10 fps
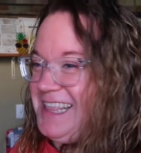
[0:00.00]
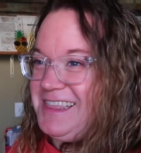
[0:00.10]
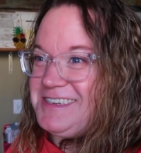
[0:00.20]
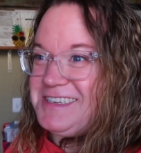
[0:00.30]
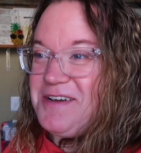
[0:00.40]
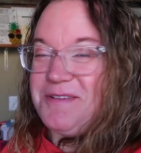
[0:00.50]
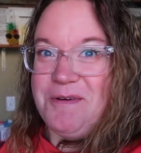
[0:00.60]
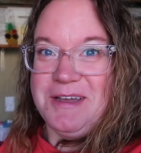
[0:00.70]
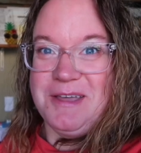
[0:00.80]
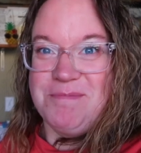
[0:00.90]
Like, there's no
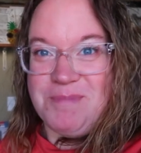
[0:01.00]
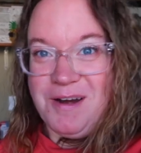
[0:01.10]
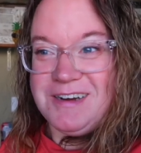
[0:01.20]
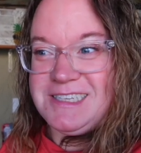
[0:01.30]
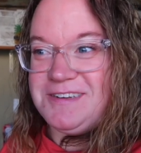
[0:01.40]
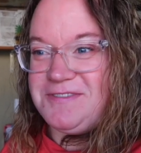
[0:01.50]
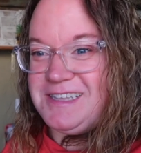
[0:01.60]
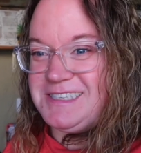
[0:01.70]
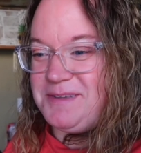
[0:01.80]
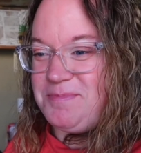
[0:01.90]
going in person for
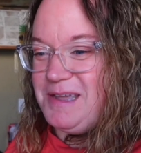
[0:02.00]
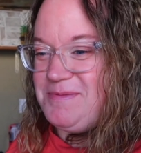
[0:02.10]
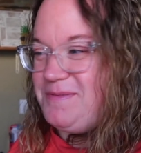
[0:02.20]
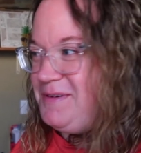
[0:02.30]
this appointment.